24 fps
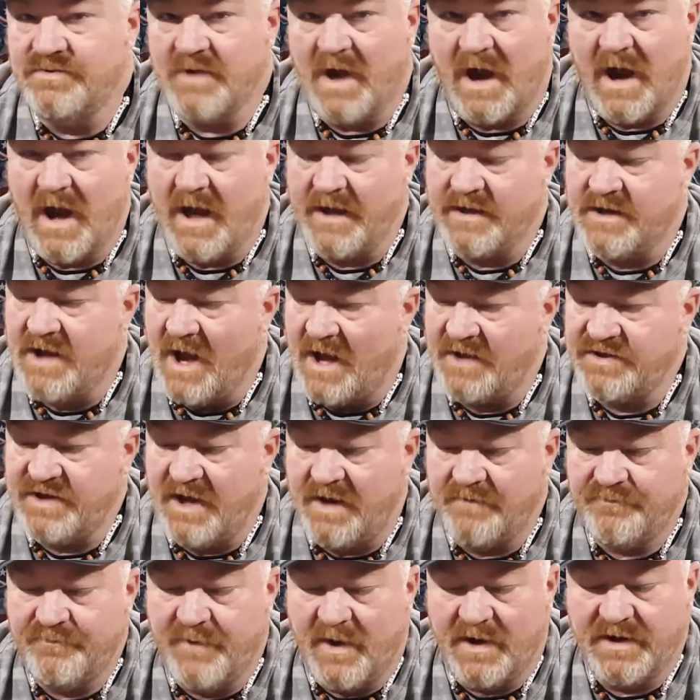got
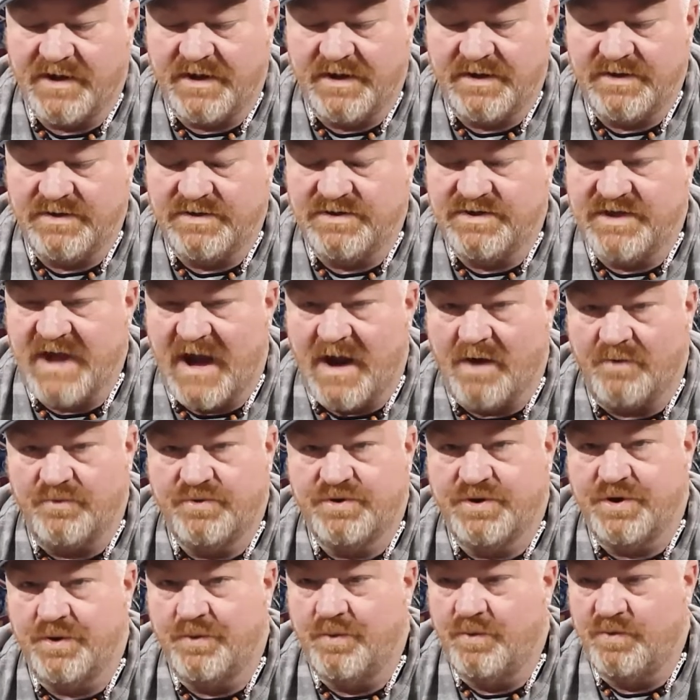that fucking down
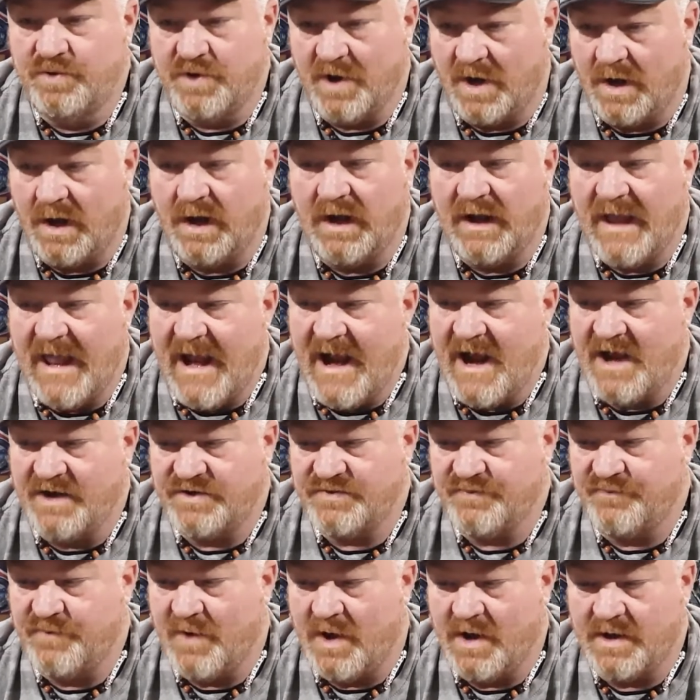to the last
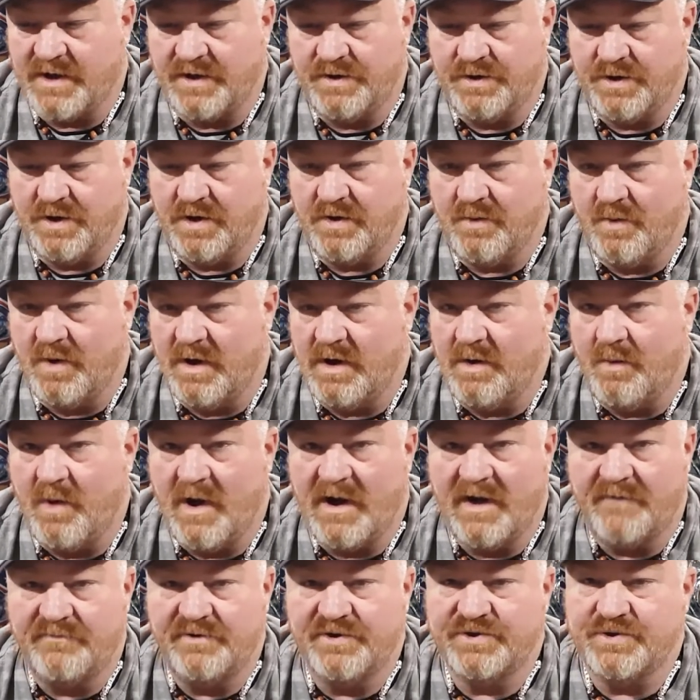fucking day.
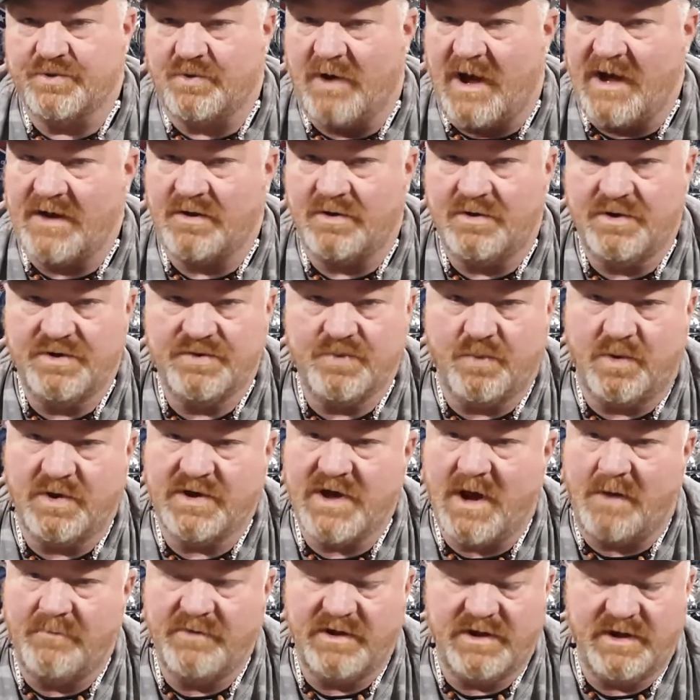Whatever scragglers were
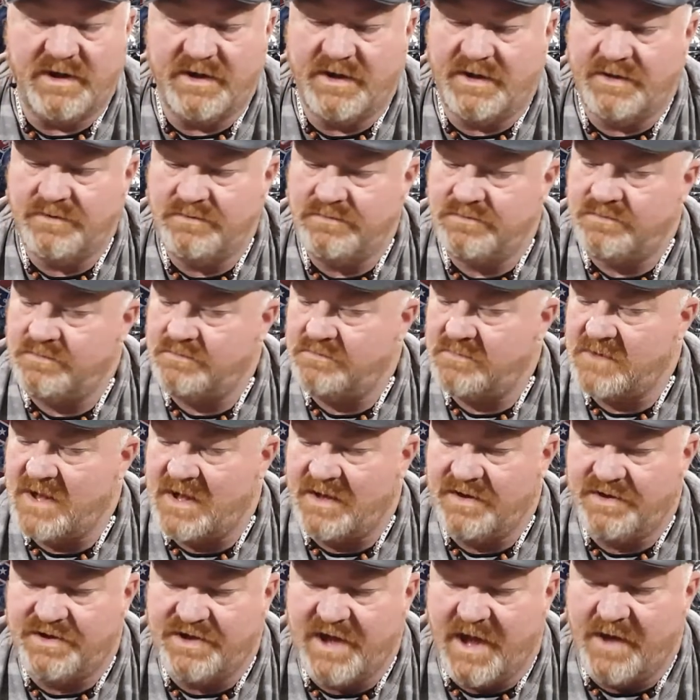coming in,
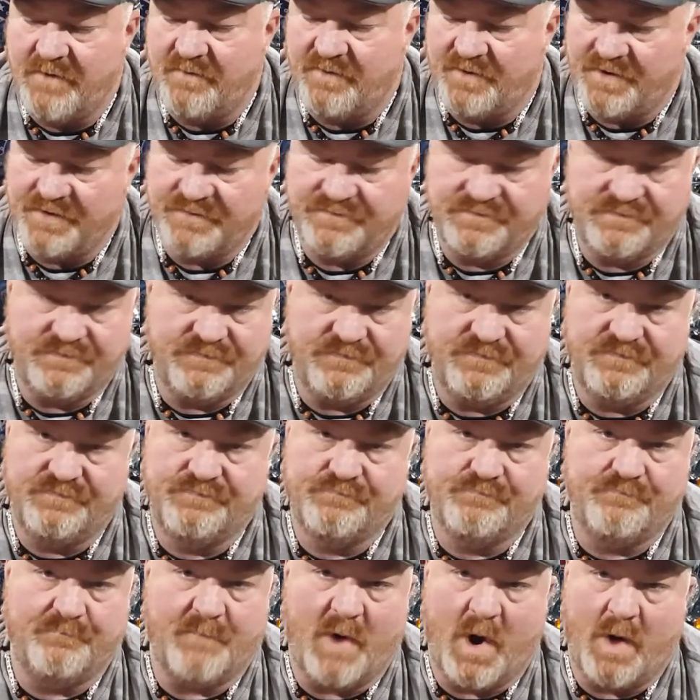they were
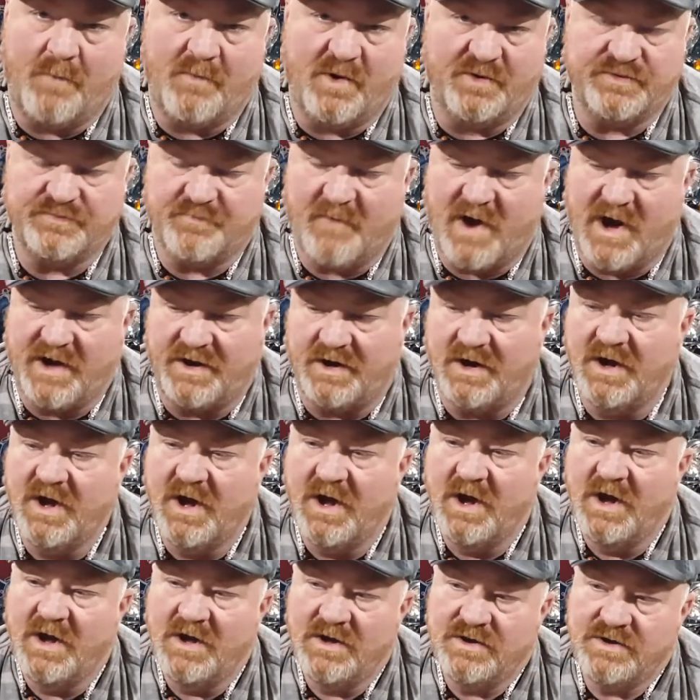almost minor.
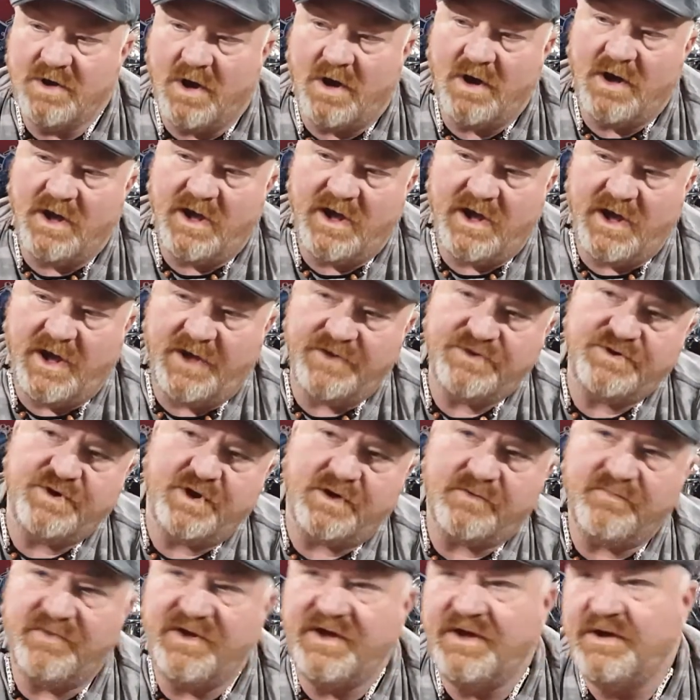So it
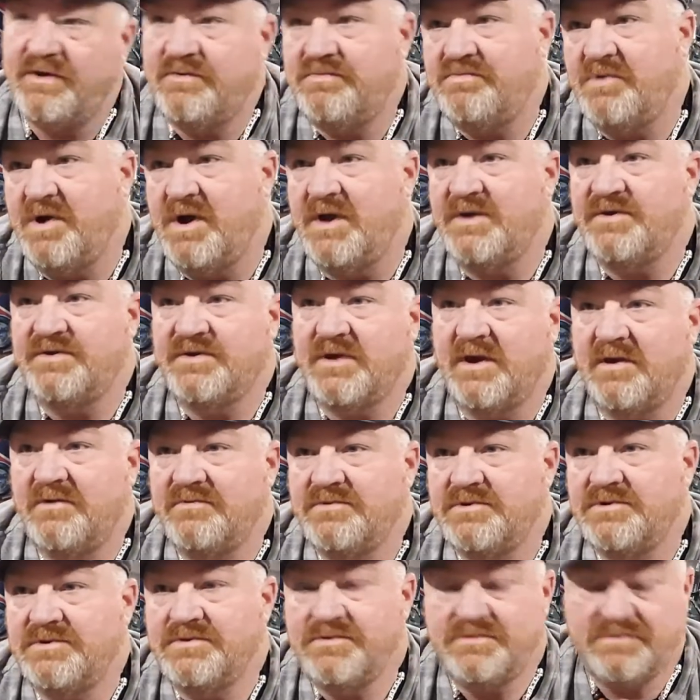took me,
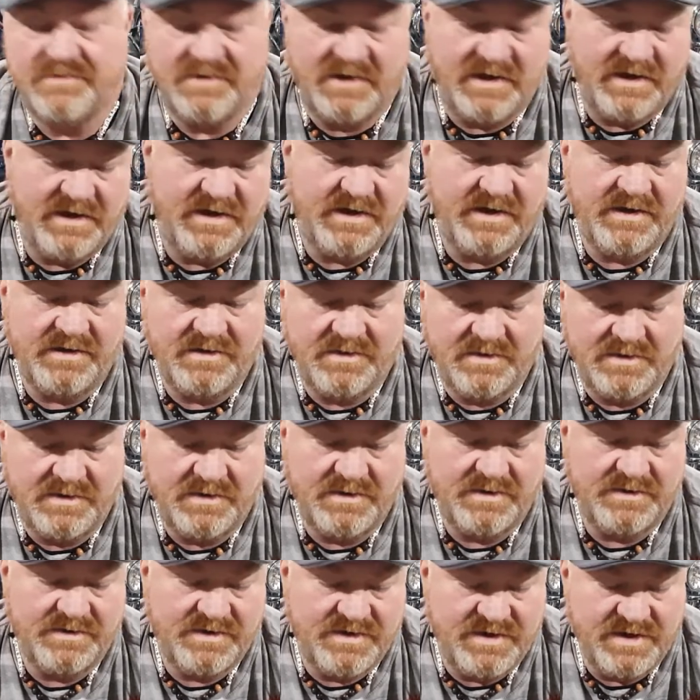7, 8,
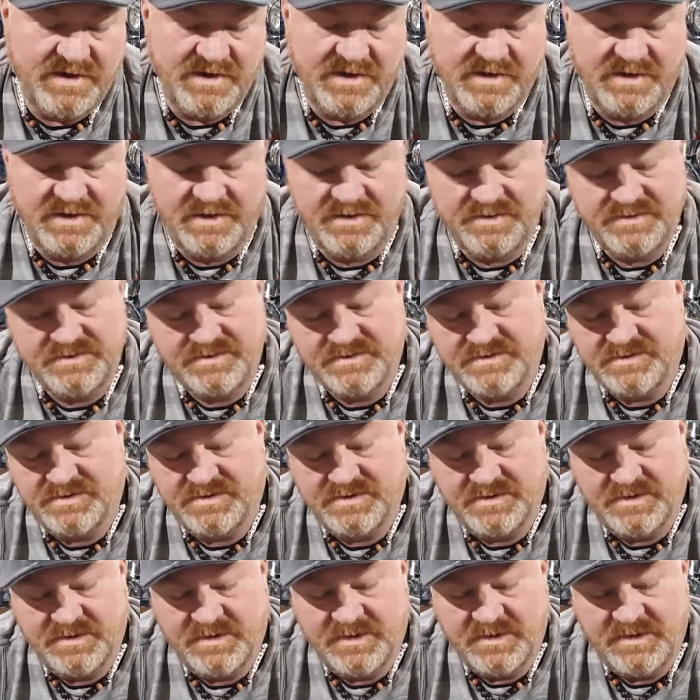9, 10,
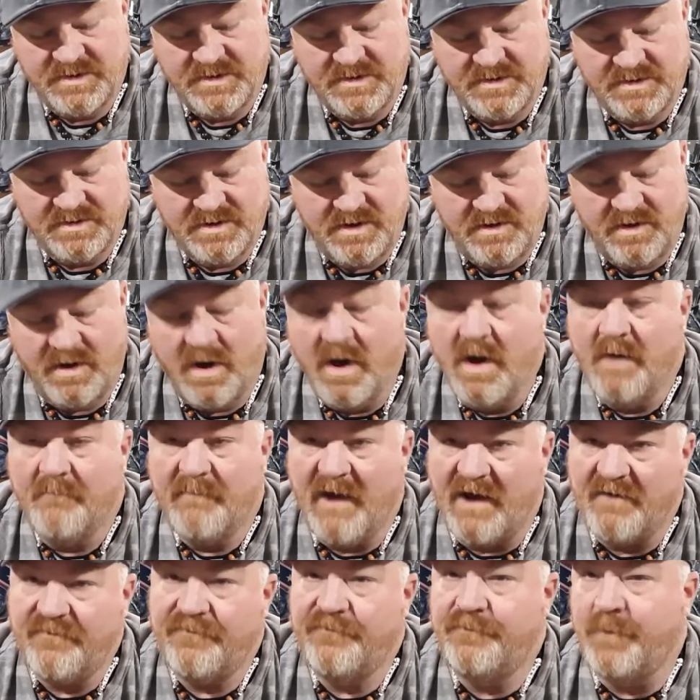
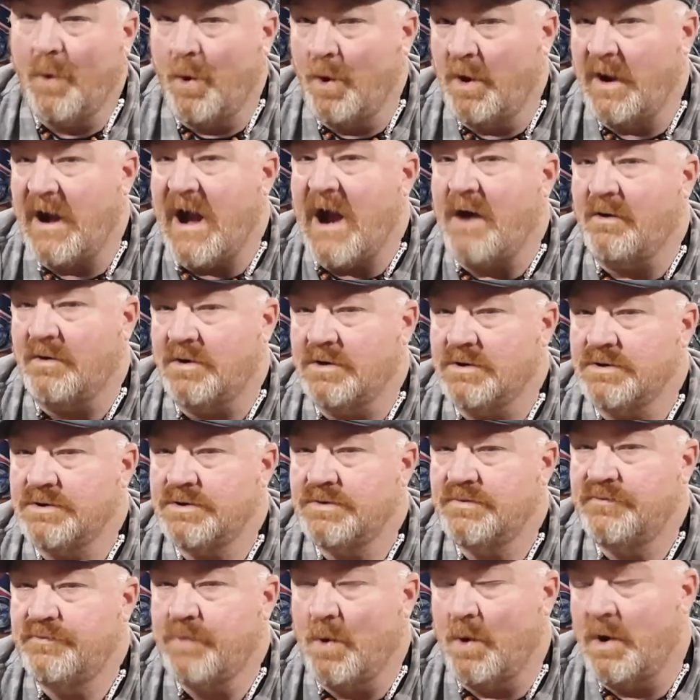about 4 hours,
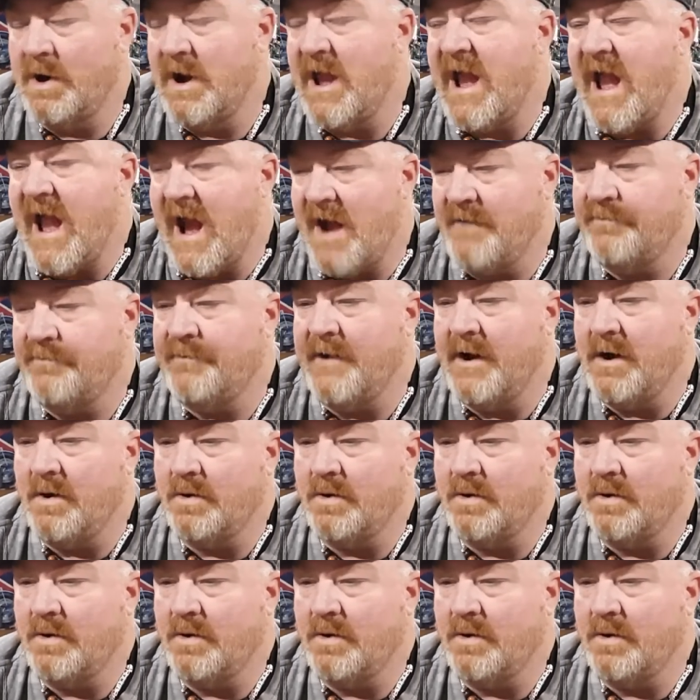4.5 hours.